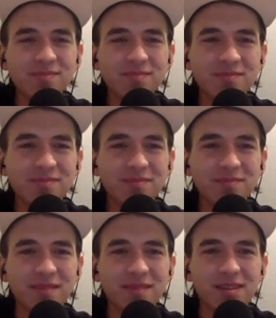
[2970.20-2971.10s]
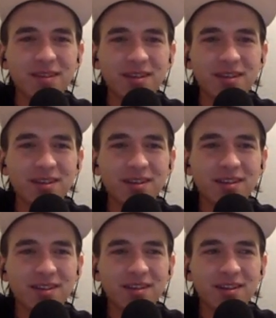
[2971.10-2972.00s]

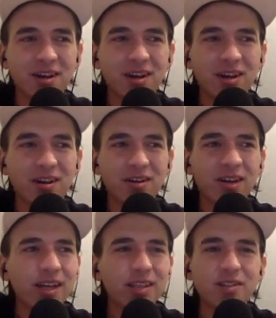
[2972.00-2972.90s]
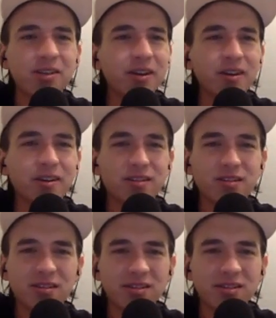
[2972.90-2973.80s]

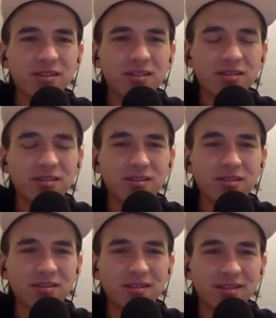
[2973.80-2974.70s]
(not speaking)